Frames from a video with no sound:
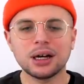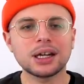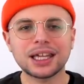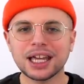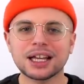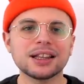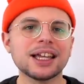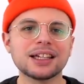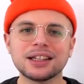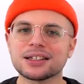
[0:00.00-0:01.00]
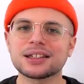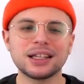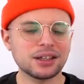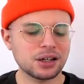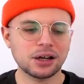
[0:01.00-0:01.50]
kick like this
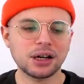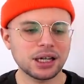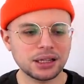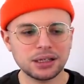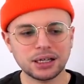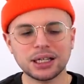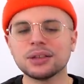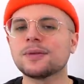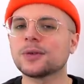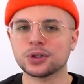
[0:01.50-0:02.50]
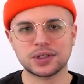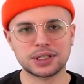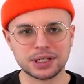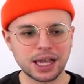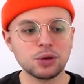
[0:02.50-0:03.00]
in the cut, in the
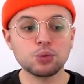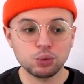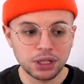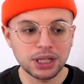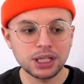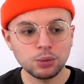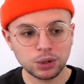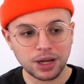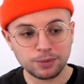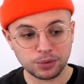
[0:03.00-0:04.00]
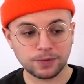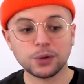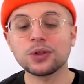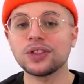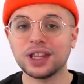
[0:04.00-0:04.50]
verses. I really would have
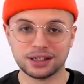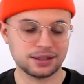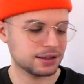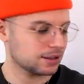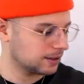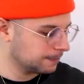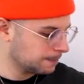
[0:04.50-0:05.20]
preferred this.